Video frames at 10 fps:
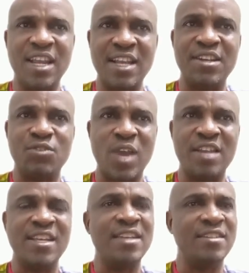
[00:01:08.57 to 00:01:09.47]
And that is
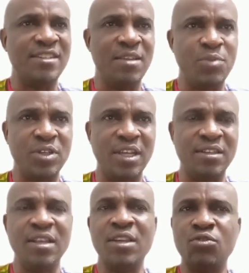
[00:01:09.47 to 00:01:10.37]
why I said it's
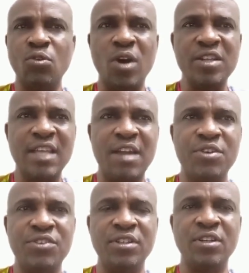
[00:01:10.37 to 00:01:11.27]
important. So what is that
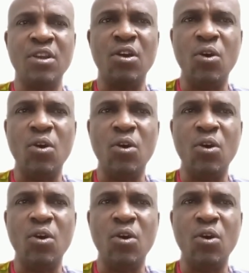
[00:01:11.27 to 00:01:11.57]
reason?